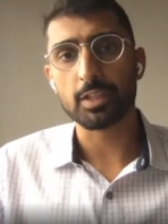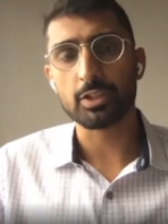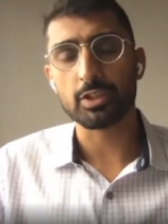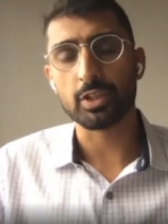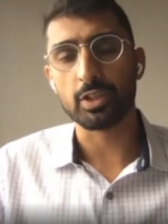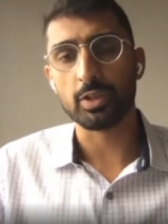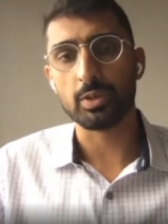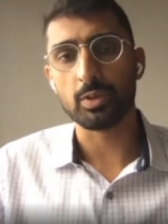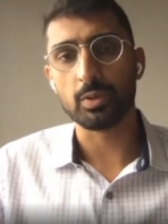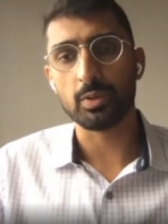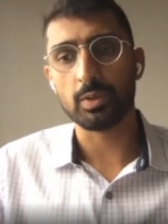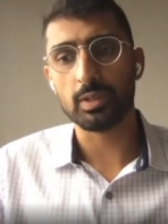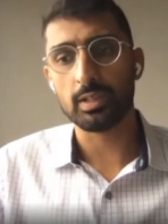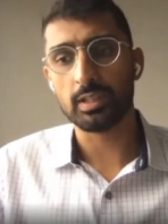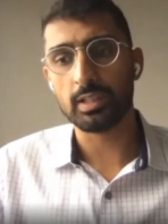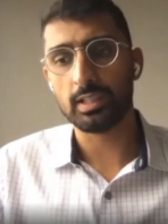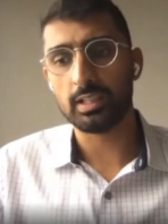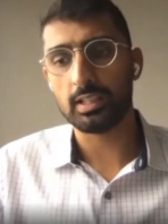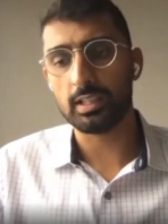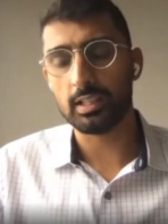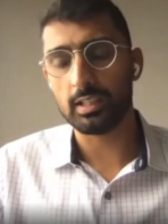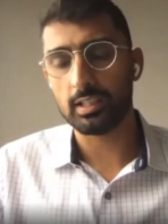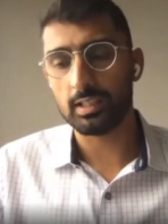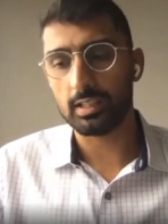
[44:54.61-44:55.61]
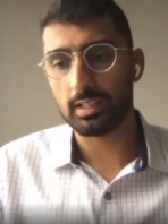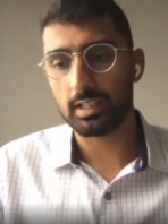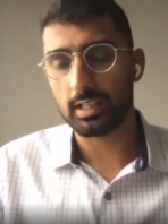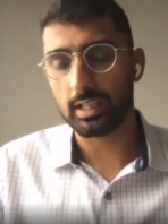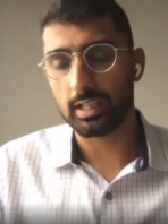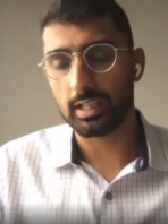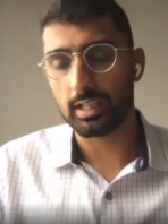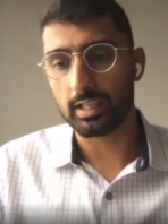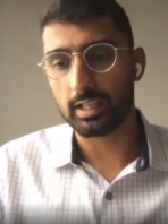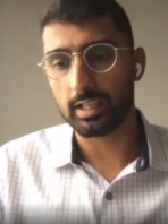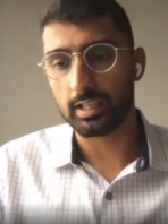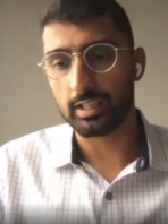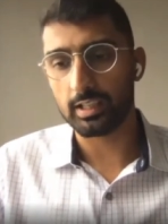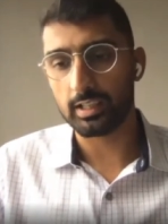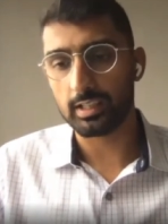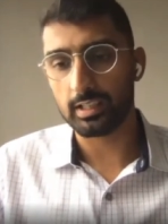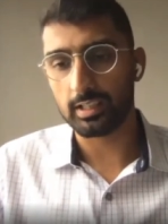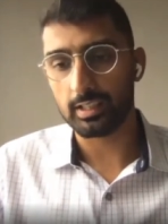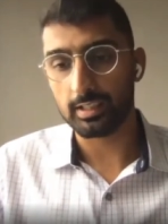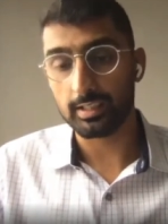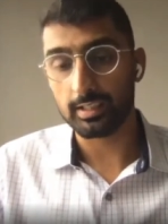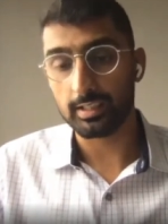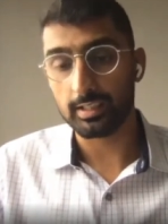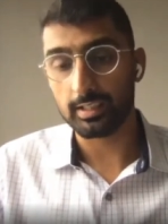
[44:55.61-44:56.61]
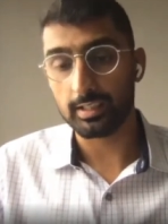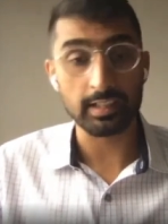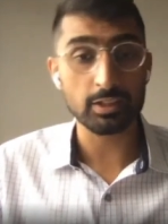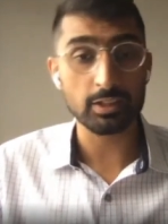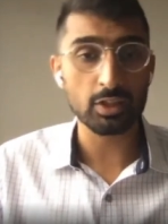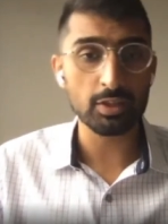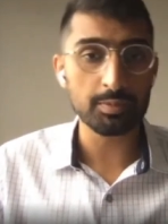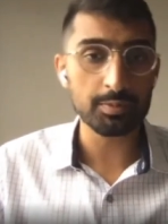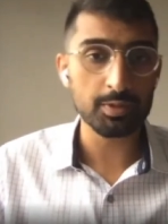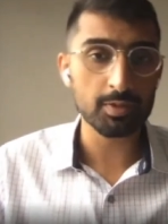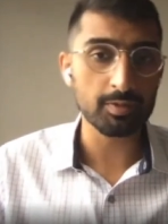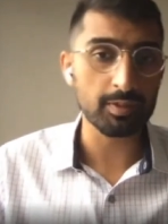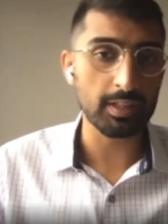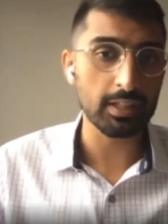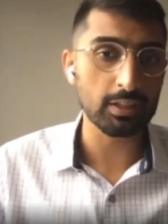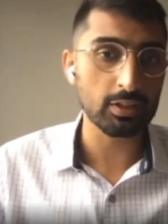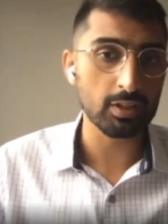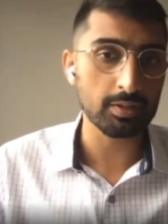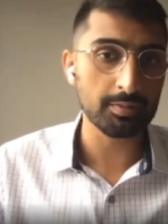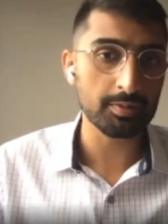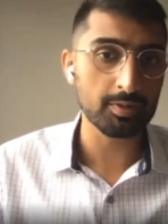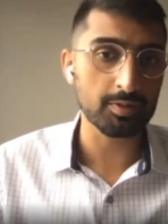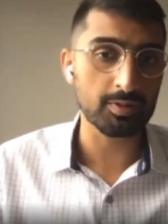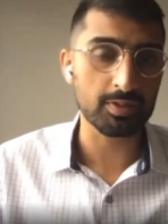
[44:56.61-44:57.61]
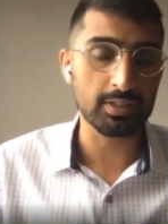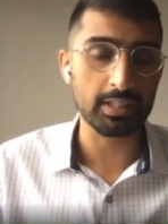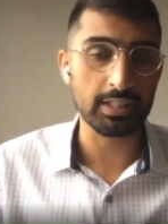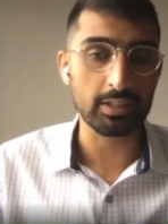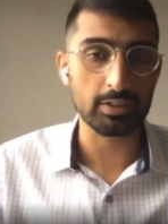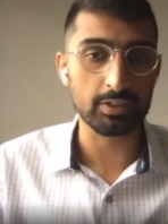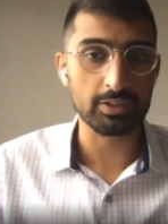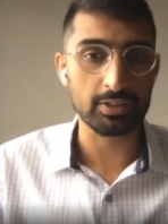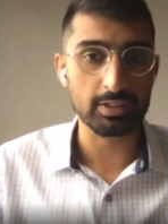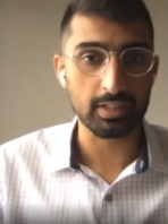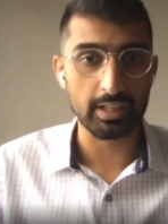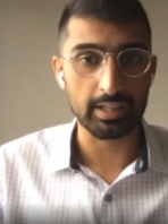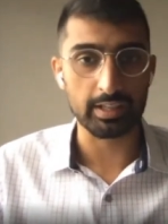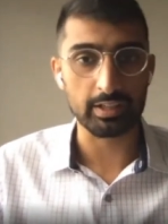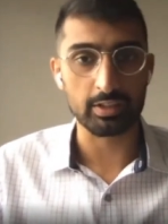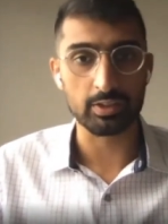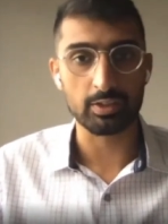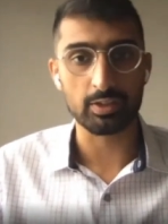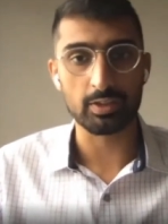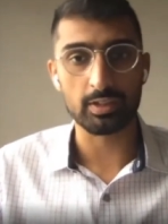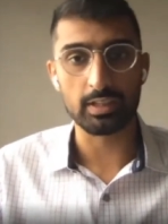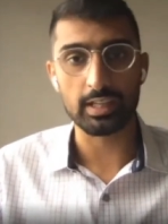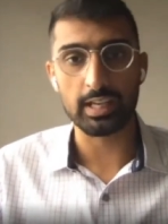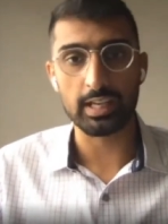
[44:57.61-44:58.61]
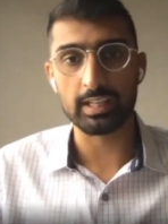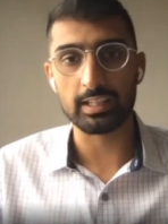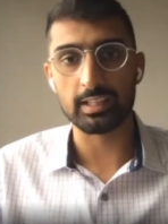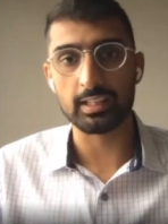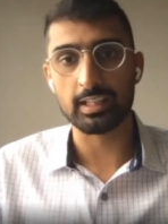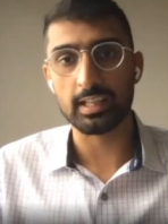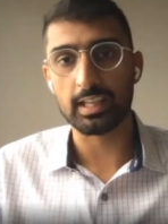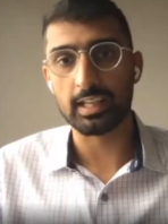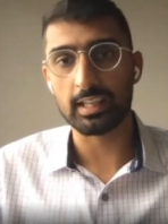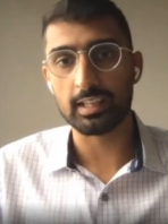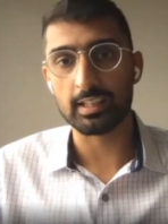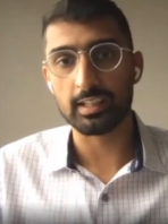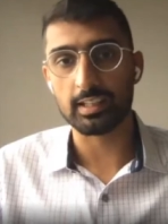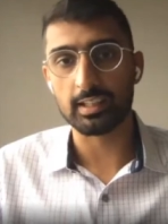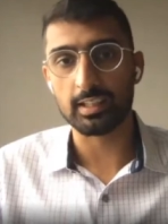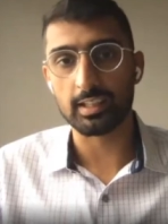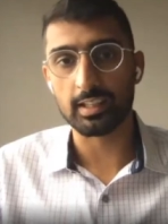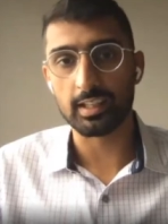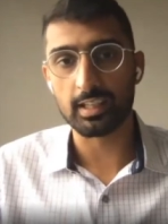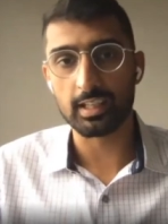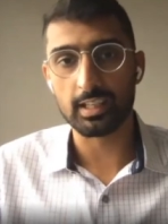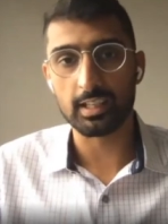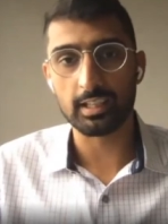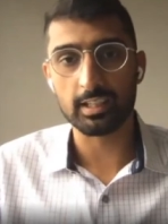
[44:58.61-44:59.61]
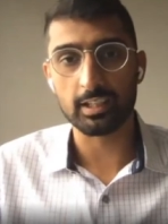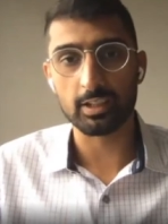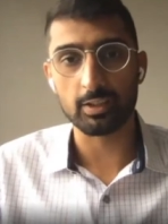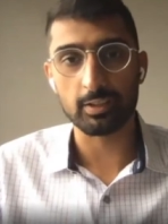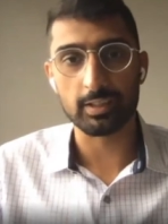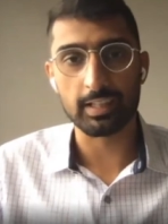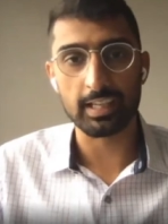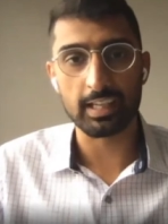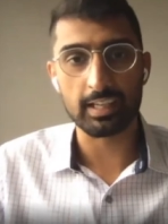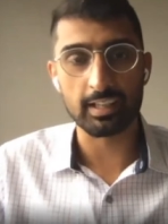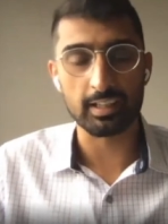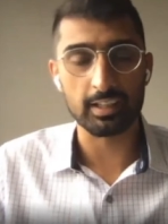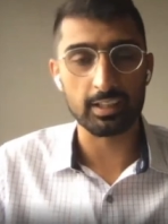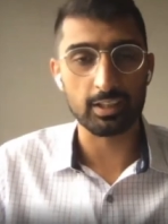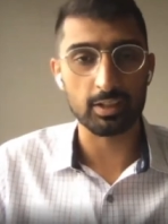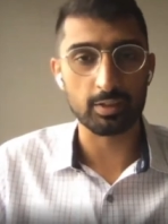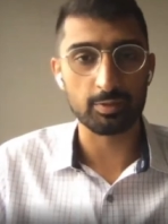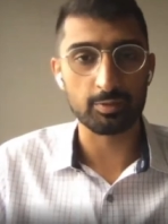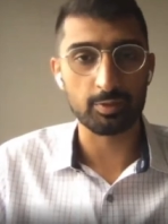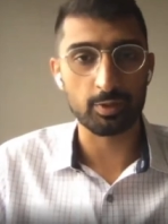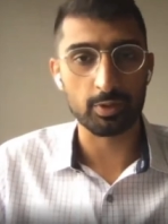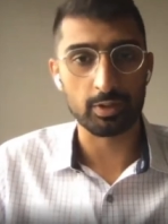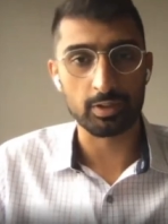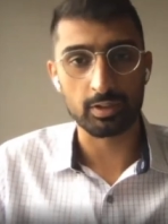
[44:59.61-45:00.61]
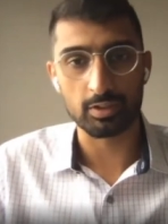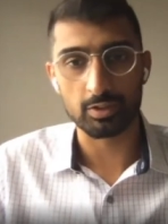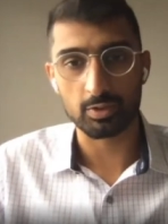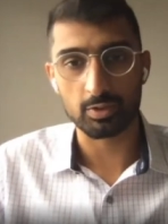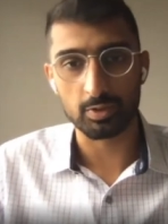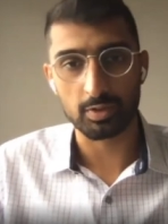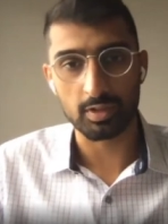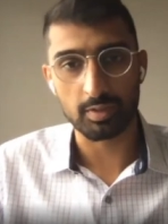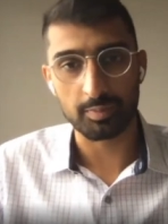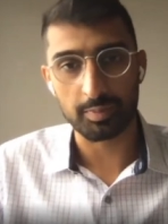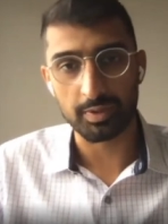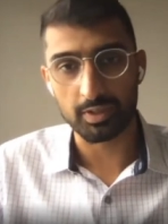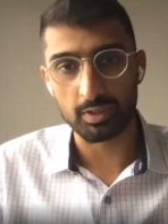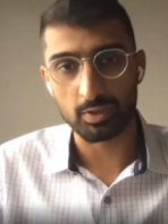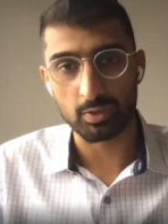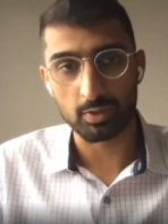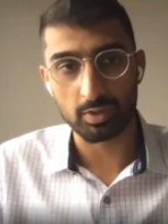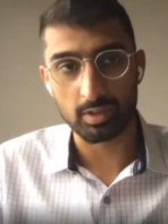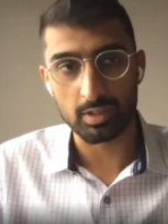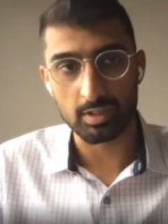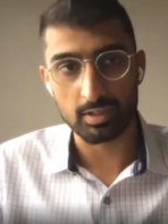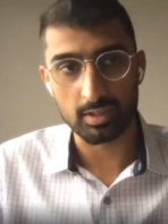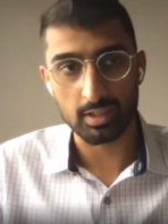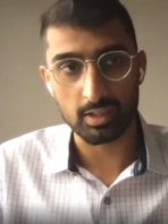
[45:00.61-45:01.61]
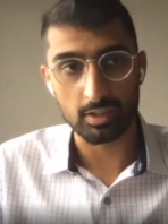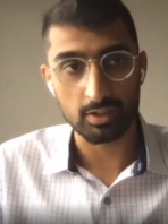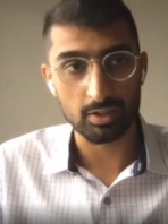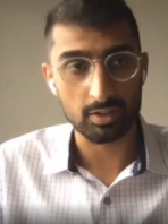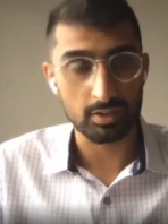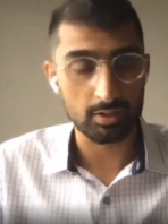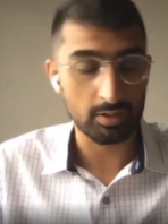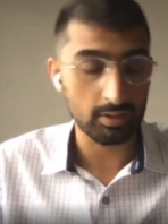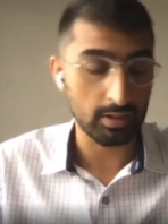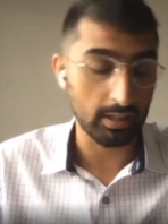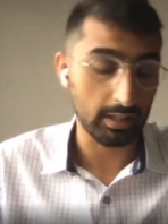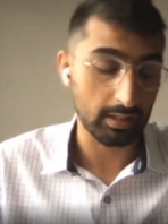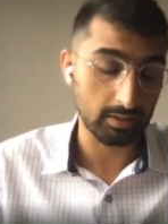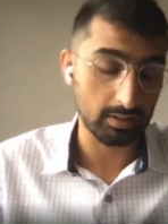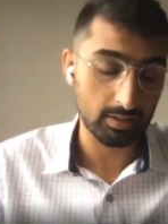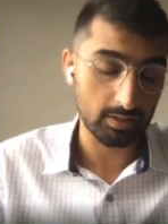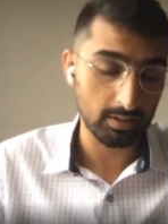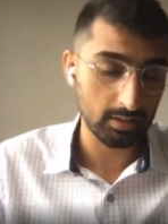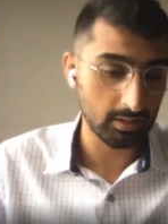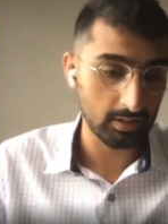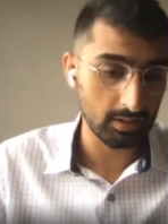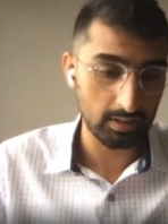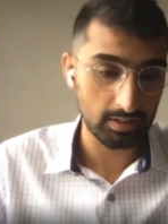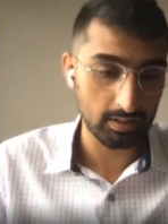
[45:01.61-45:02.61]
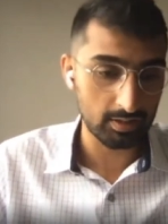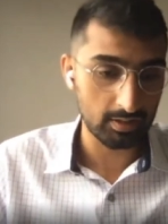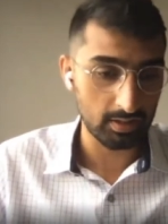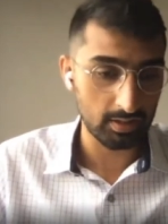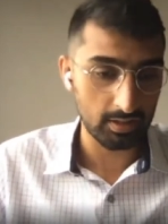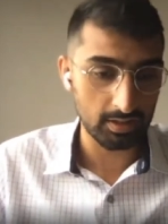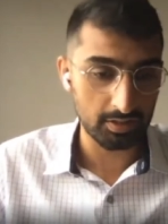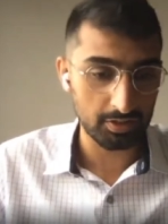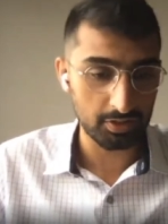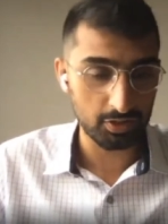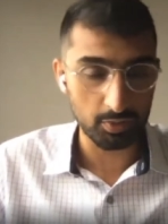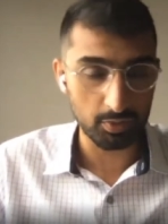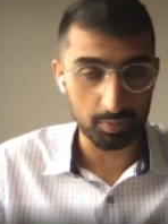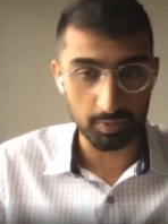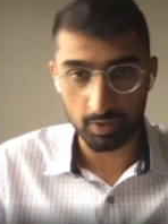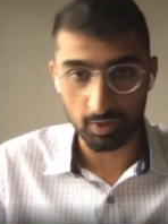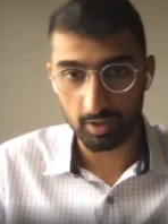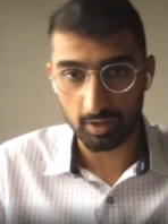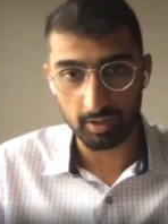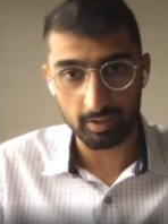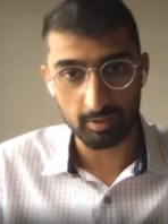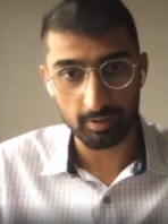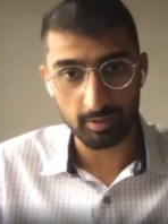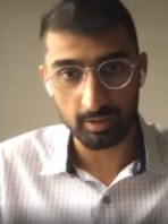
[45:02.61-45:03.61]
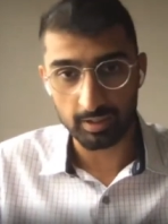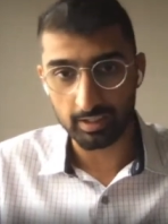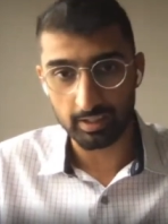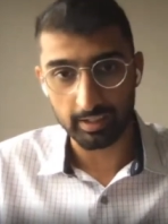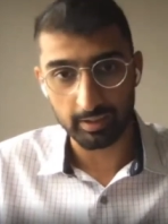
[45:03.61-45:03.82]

So yeah, in terms of sales cycle and getting your foot in the door at big organizations, you're right. It's super hard, right?